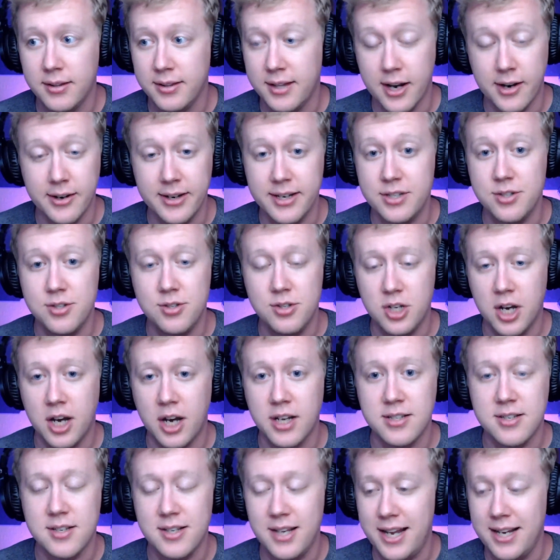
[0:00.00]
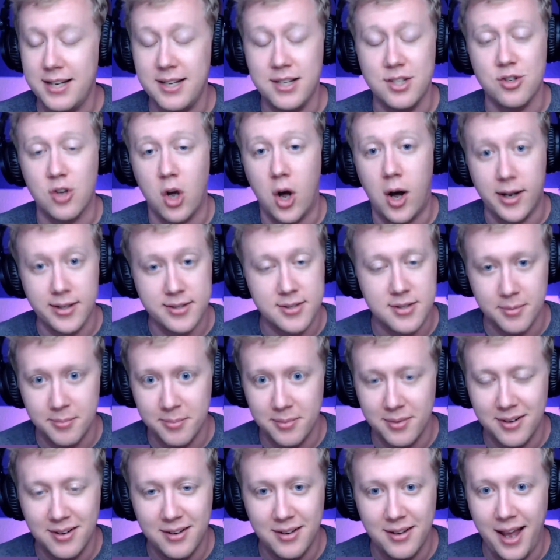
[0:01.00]
There is just, it is
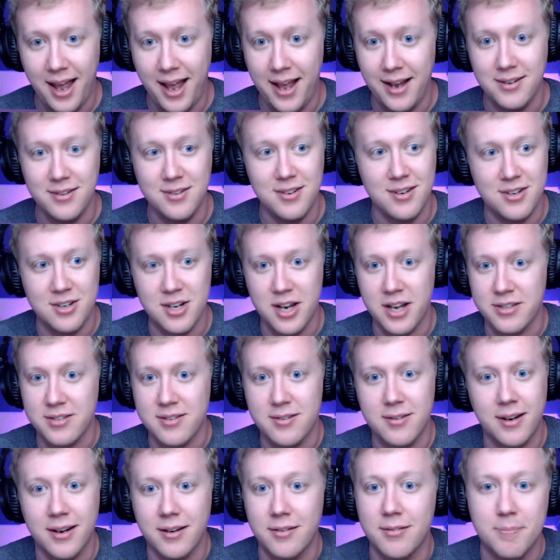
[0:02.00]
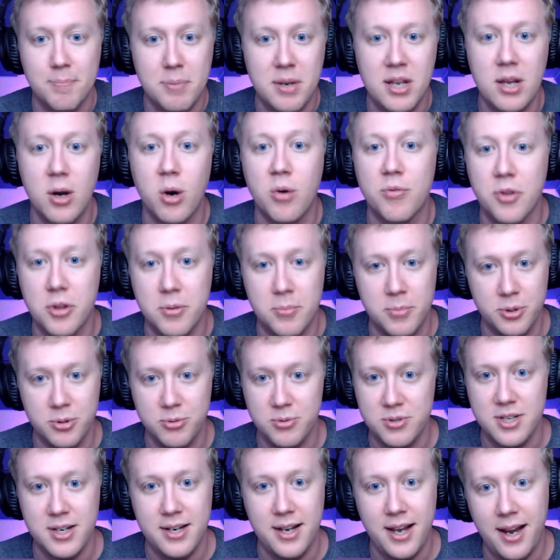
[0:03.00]
awesome. And just be over the
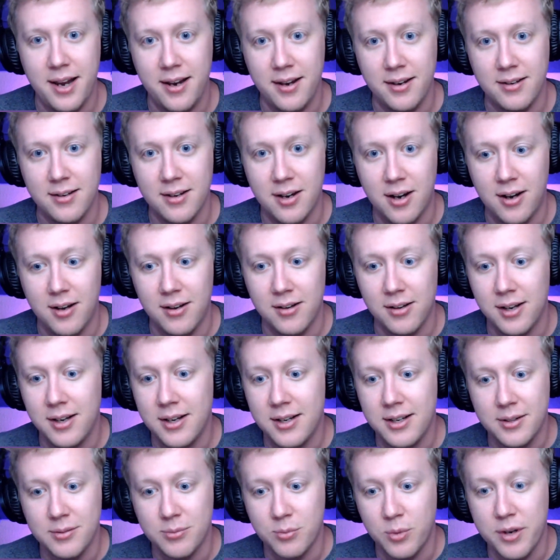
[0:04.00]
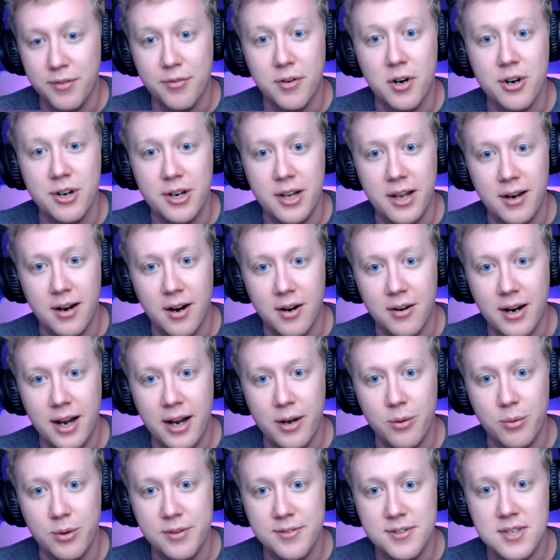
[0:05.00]
moon today, y'all. We've earned it, all
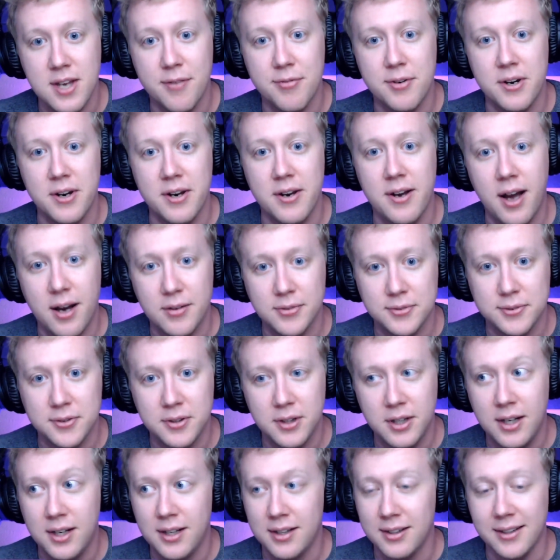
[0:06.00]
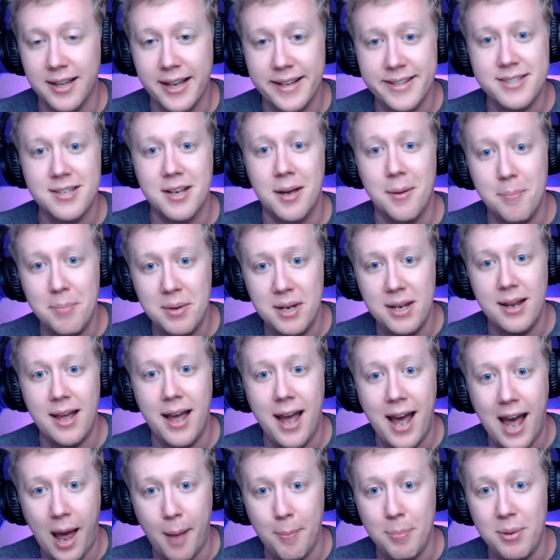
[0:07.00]
right? We've suffered enough. Let's be
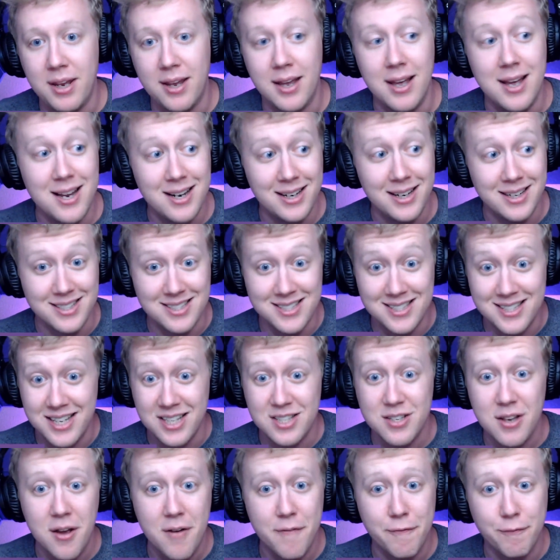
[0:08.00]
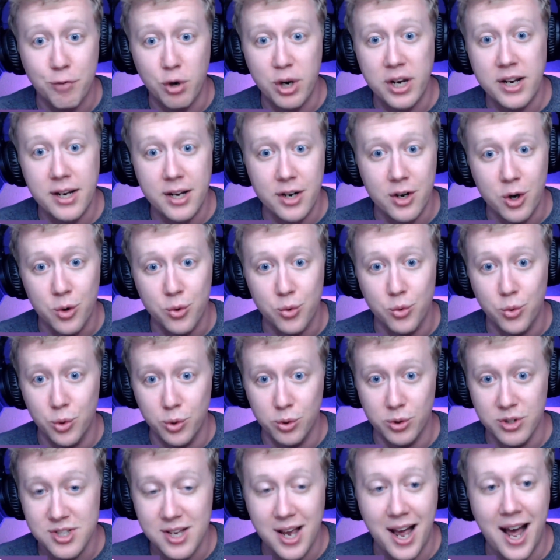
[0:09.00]
happy because this freaking
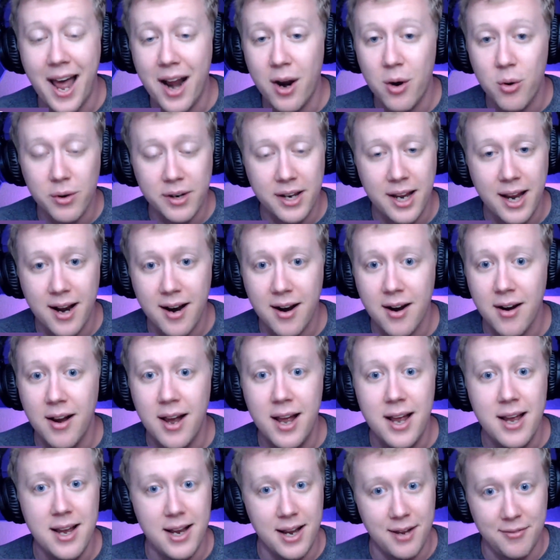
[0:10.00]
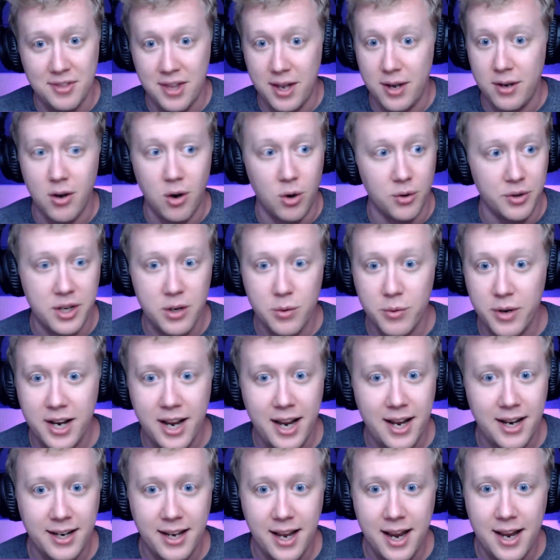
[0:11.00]
rules. I don't care if they only win
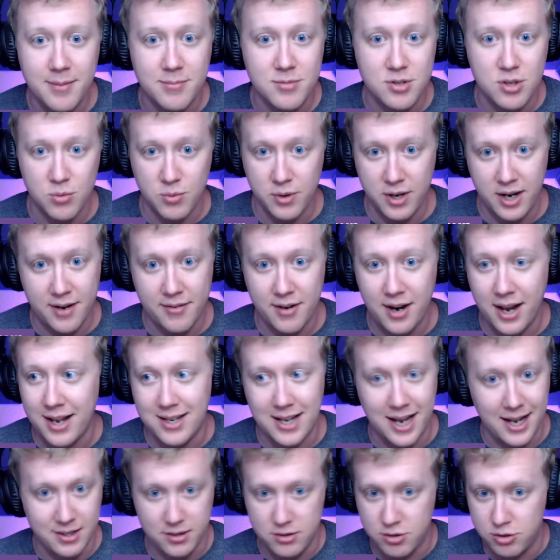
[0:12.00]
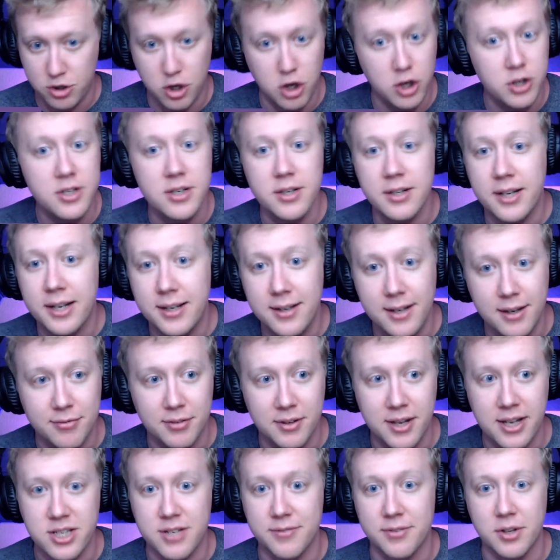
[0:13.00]
8 games or whatever. I couldn't give
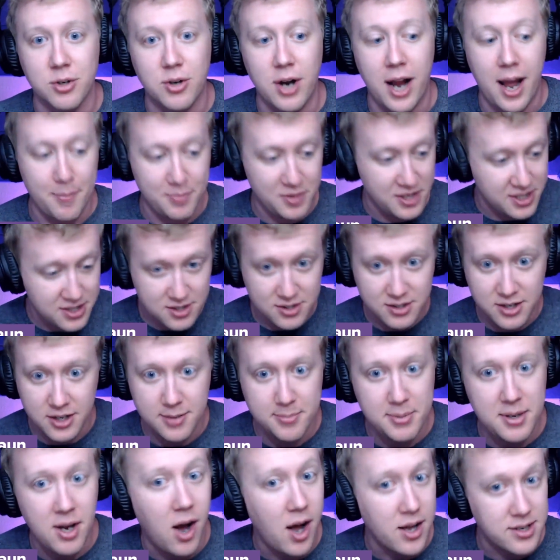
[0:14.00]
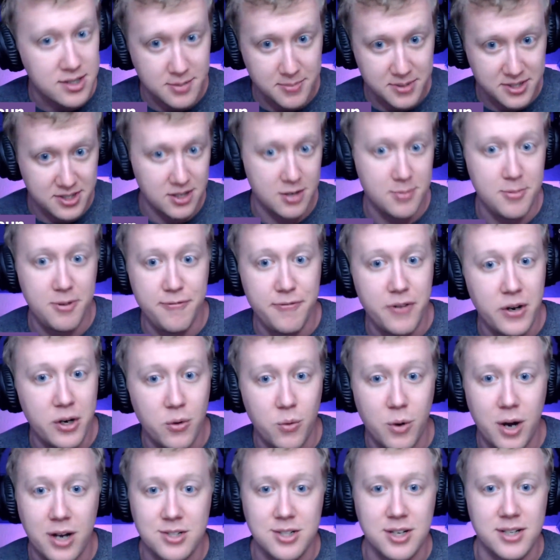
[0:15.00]
less of a crap. This is going to be awesome. It's going to be fun
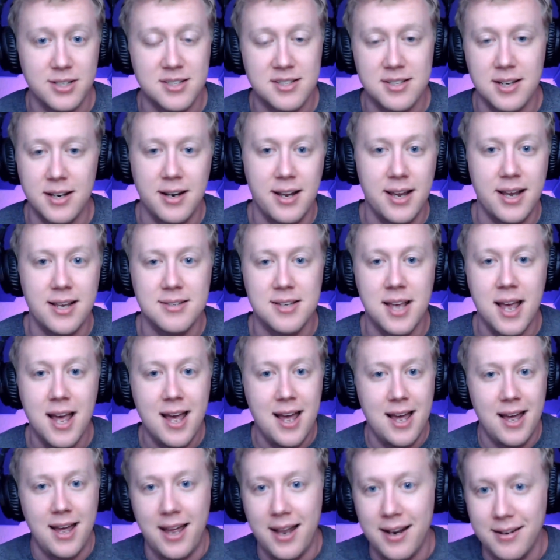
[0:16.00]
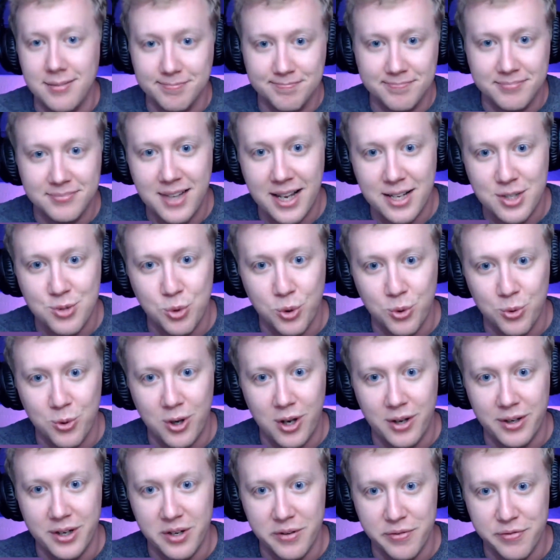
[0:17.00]
to watch on Sundays. And that's what
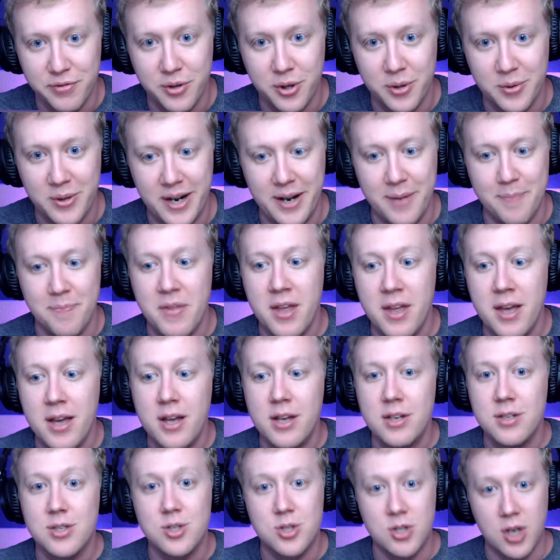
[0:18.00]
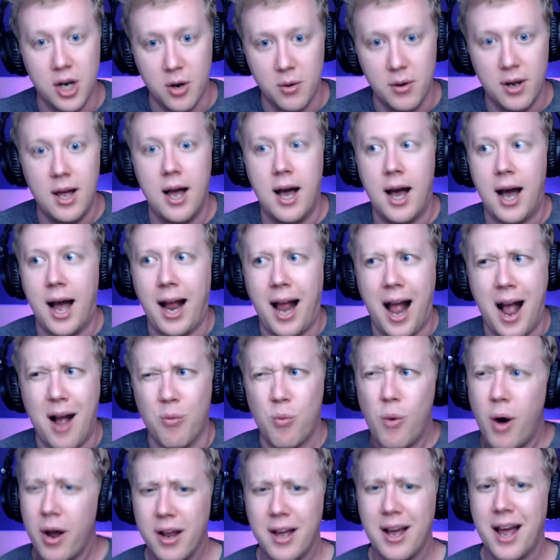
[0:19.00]
we're all here for, right? So I
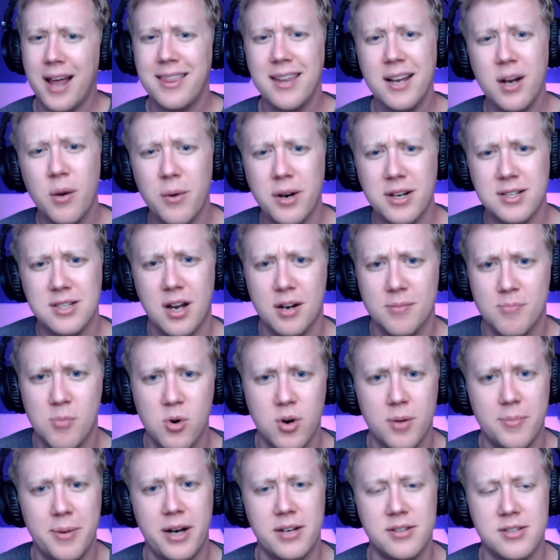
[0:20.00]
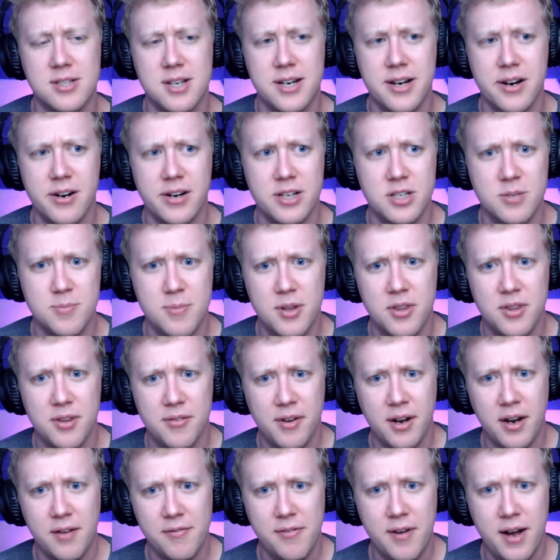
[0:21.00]
want to talk more about Za'Darius Smith
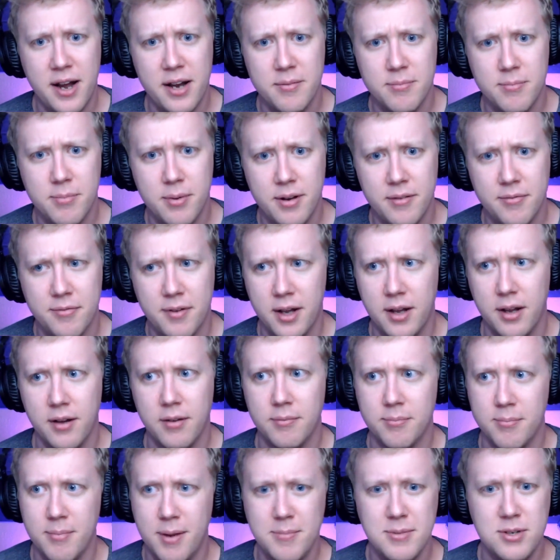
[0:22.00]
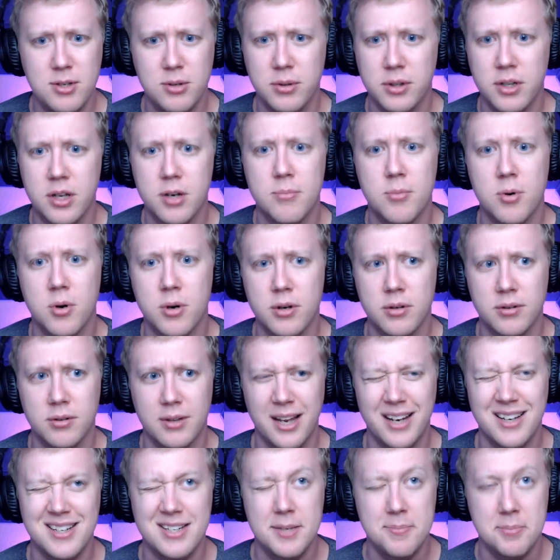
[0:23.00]
if I maybe do a little more
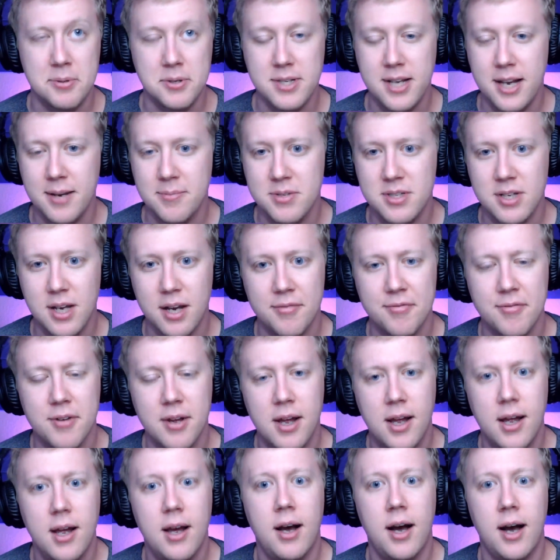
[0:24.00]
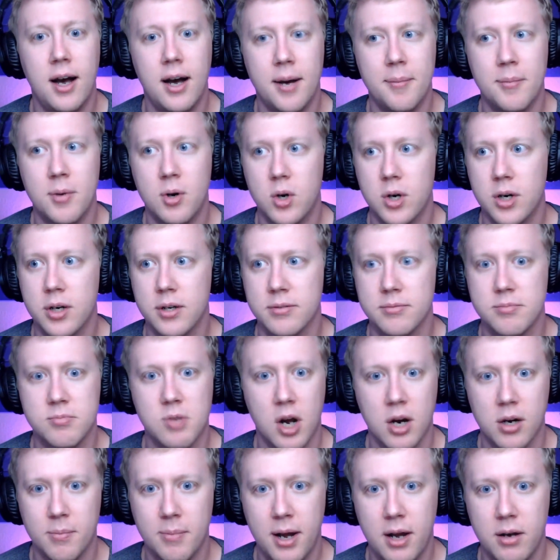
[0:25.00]
like deeper tape stuff. Or
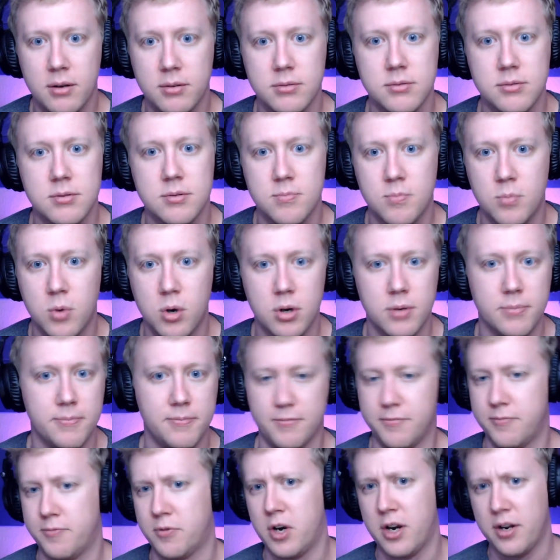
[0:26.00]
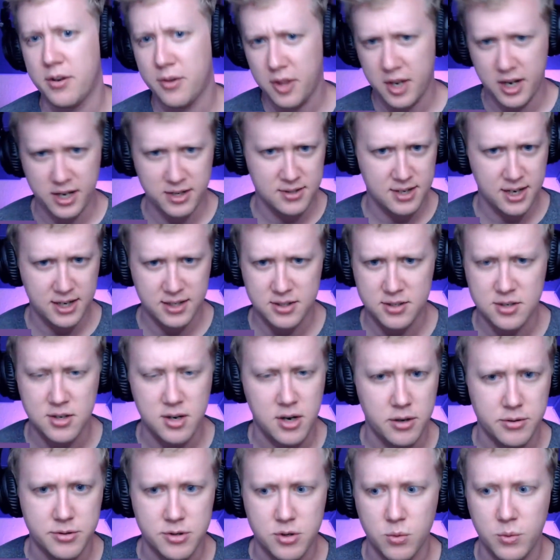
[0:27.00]
talk about more front things, X's
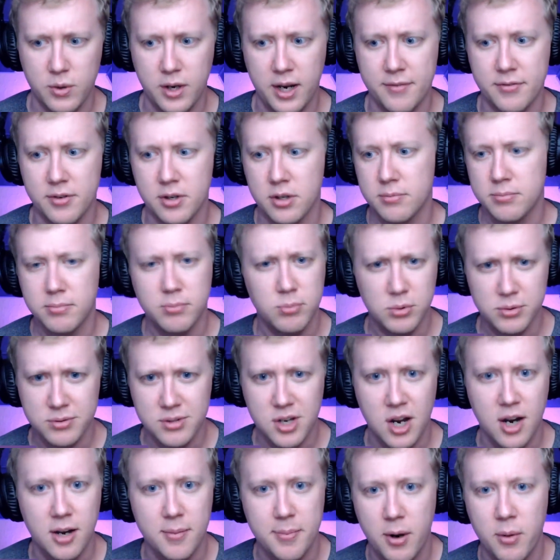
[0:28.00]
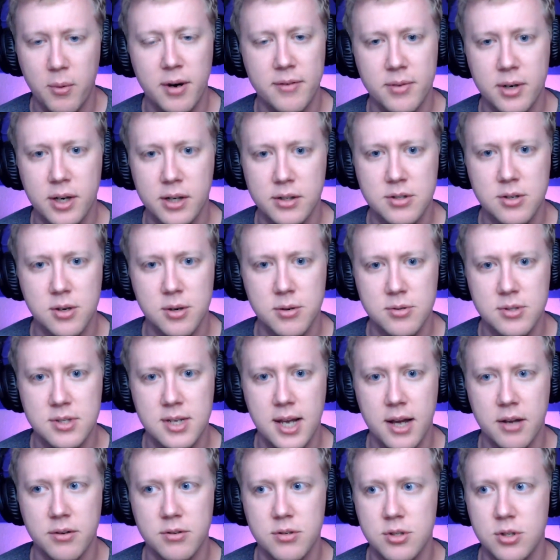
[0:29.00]
and O's or whatever. We'll talk about whatever else goes
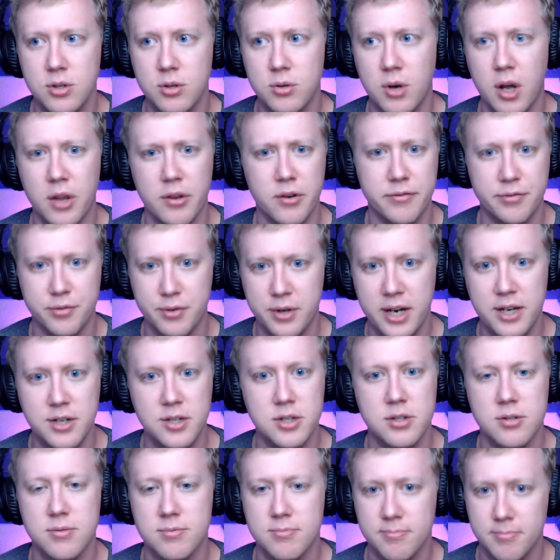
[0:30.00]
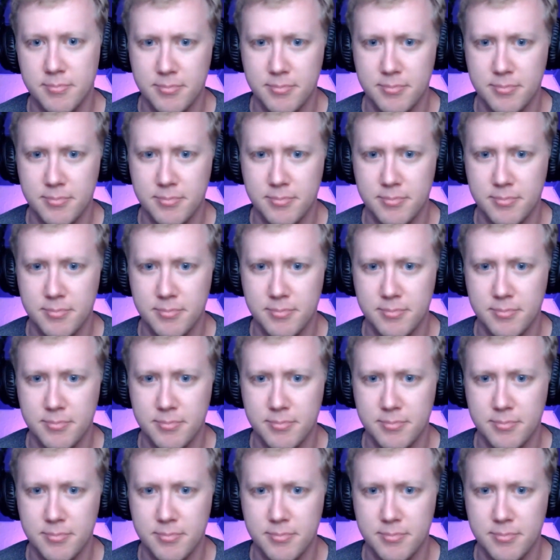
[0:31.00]
down to other free agents.